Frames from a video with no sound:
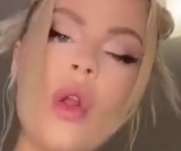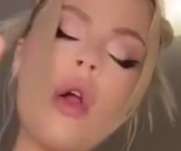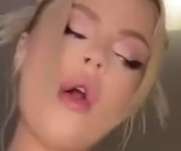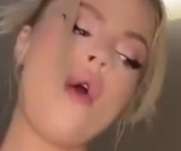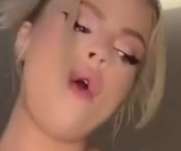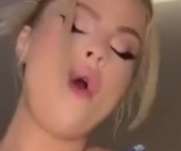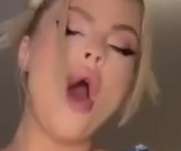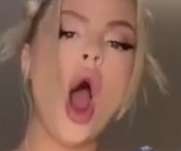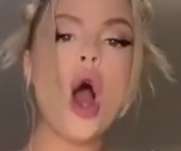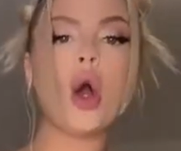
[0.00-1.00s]
DRA.
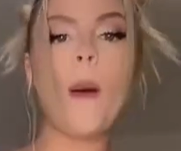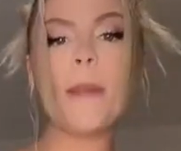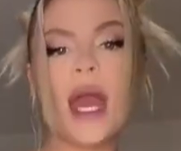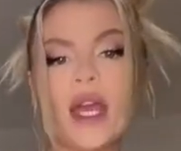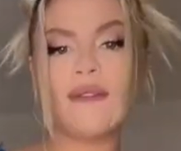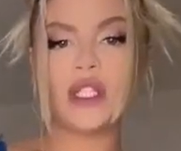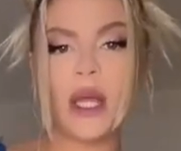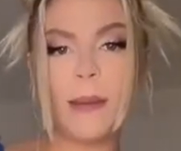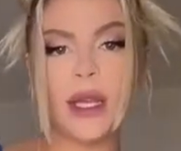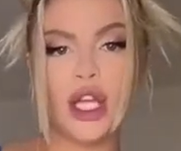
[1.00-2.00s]
Darcy,
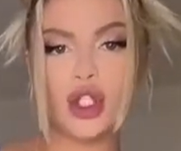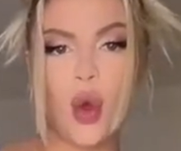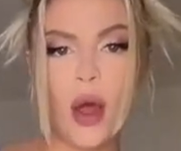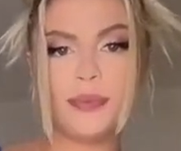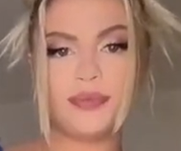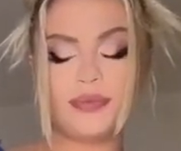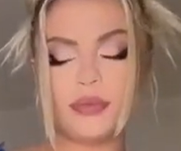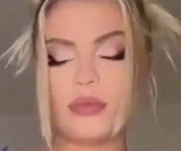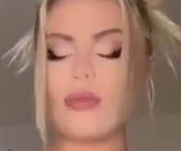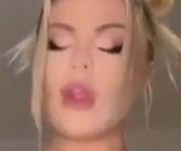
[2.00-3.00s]
Dr.
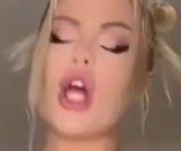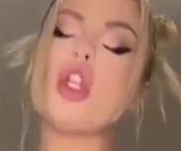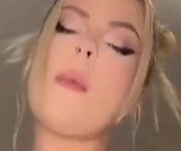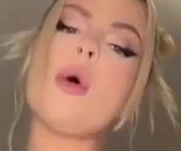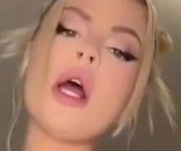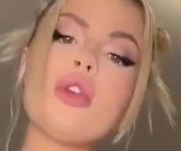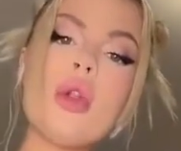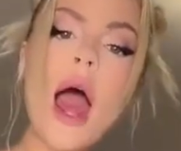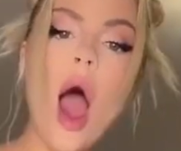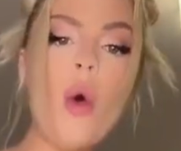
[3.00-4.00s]
Darcy, in which she played
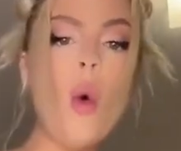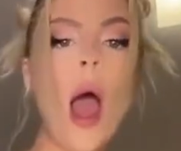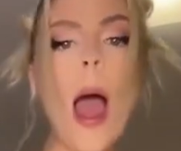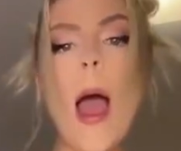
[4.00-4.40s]
Julinha